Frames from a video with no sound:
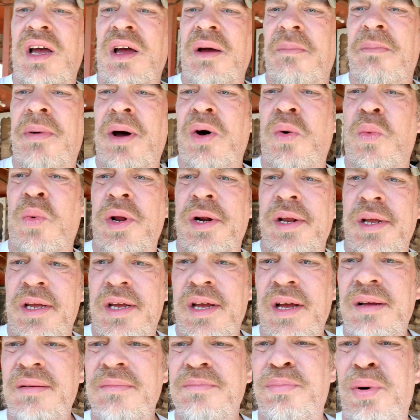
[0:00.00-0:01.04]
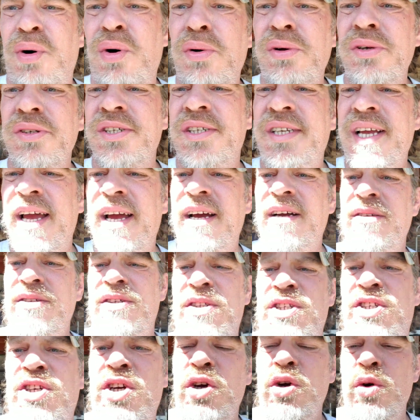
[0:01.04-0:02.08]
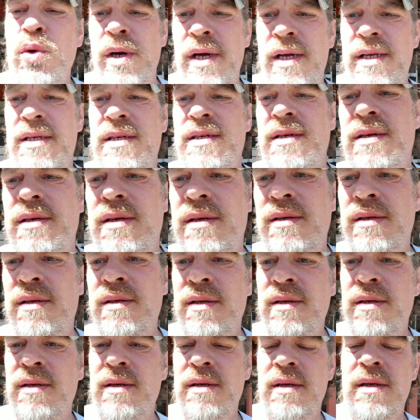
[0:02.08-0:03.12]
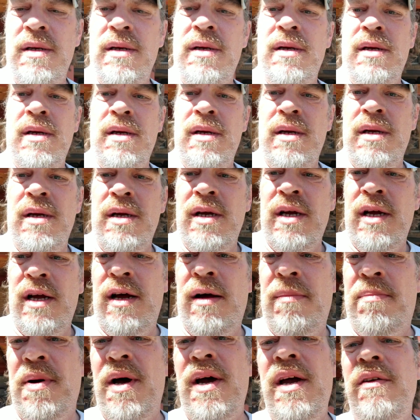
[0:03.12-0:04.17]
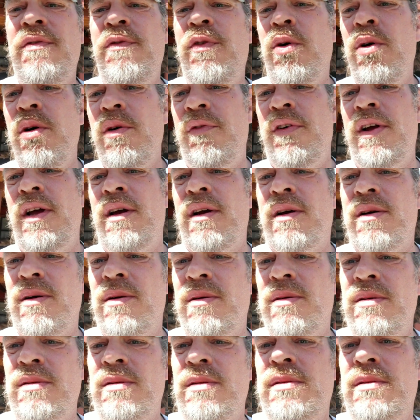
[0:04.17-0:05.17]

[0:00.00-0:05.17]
But when it boils down to it, a paid-for vehicle,